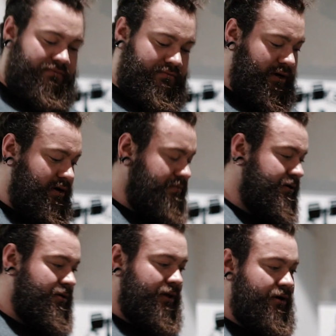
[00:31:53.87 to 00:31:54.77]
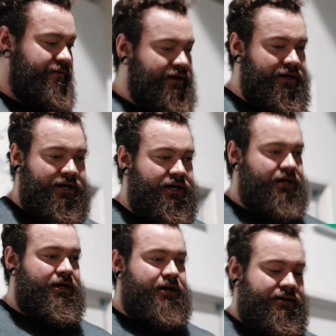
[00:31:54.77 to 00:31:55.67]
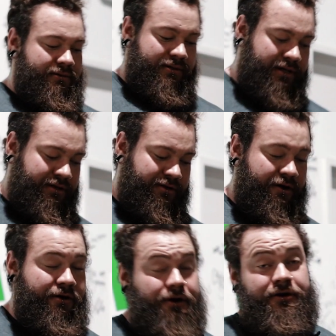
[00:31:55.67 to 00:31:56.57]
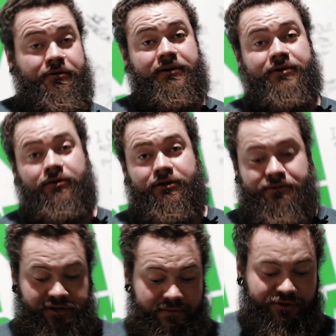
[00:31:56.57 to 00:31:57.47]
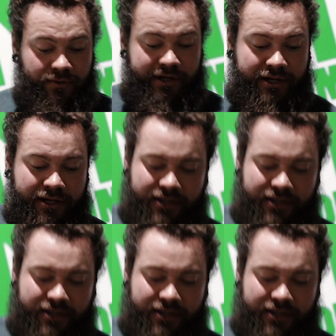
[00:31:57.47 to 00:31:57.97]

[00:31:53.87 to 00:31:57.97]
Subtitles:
a double over, you're only going to be able to hold up to so much weight.